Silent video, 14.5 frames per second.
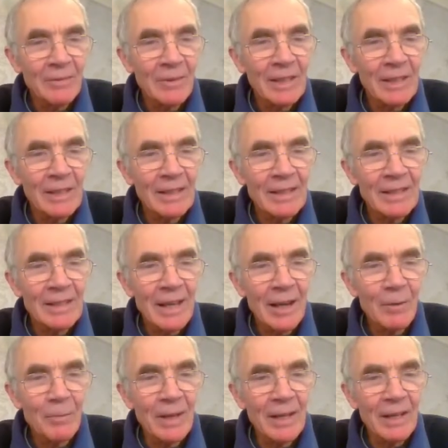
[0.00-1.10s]
we're getting a
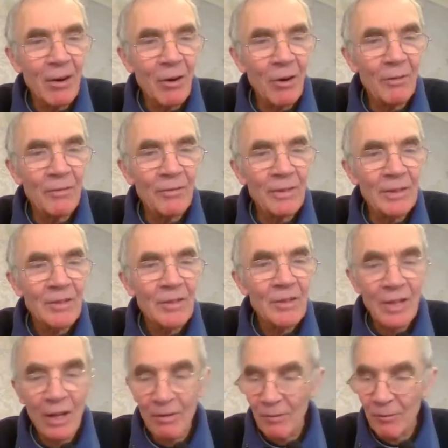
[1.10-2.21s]
COP of
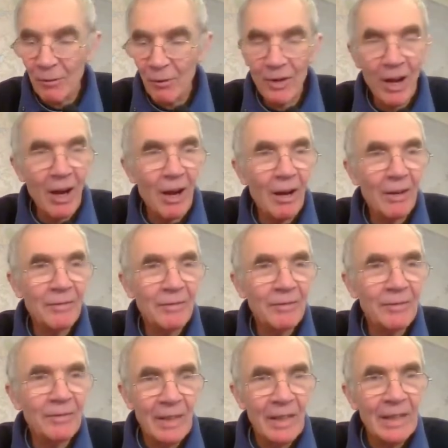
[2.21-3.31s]
just over four and a half.
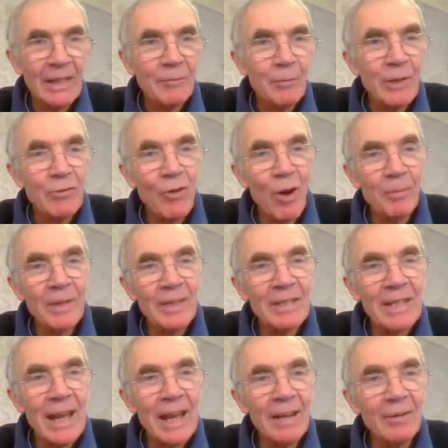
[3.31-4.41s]
And if we drop this
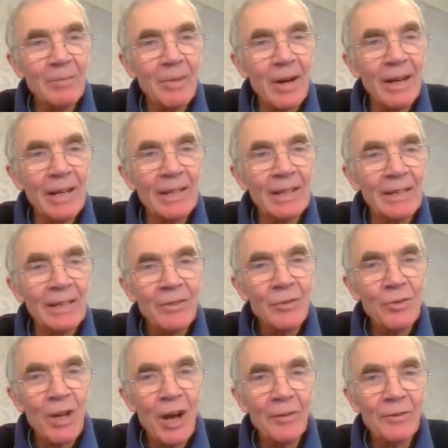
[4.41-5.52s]
down by
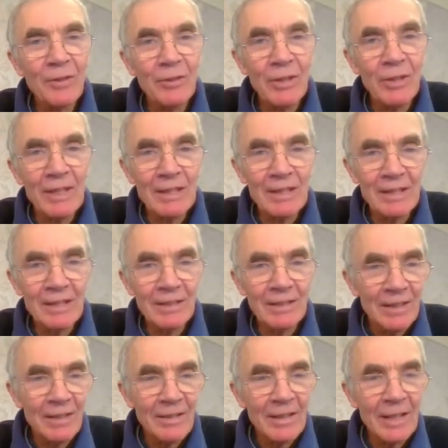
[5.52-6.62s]
two and a half degrees,
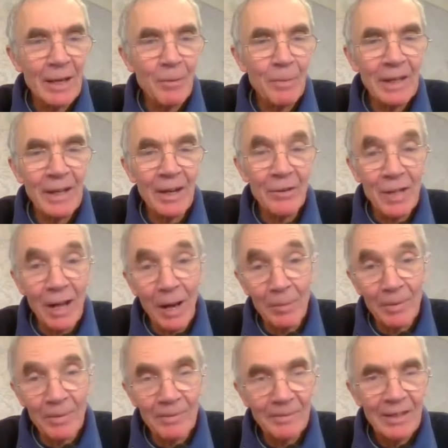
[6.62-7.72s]
the COP goes
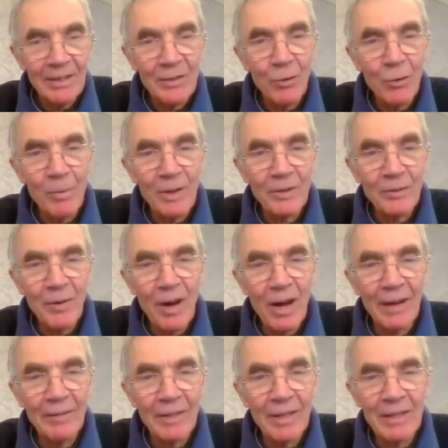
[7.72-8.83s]
up to almost
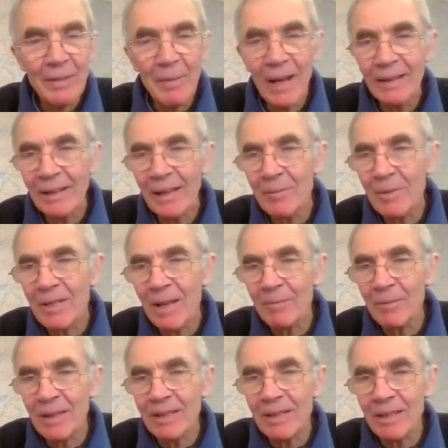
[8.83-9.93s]
five. So that's about
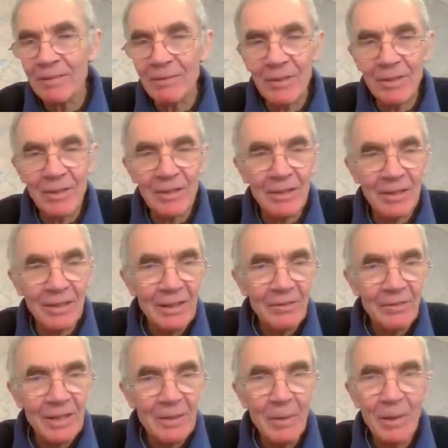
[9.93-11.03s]
8% better, which is a
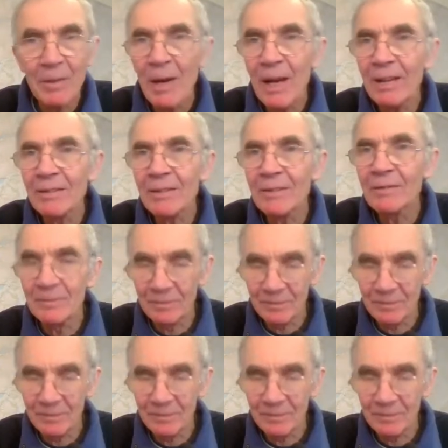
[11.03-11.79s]
reasonable amount.